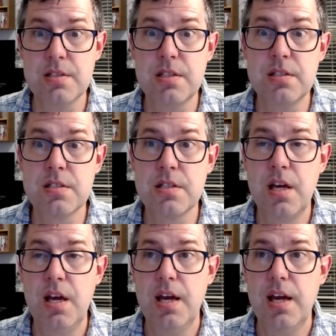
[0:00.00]
zines.
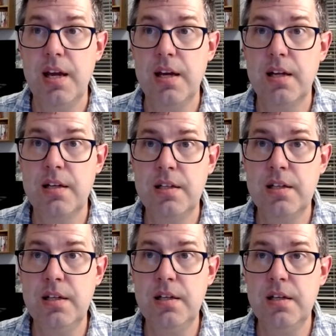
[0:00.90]
And
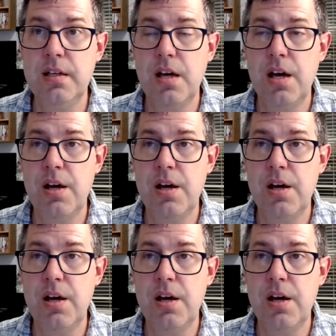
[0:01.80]
he,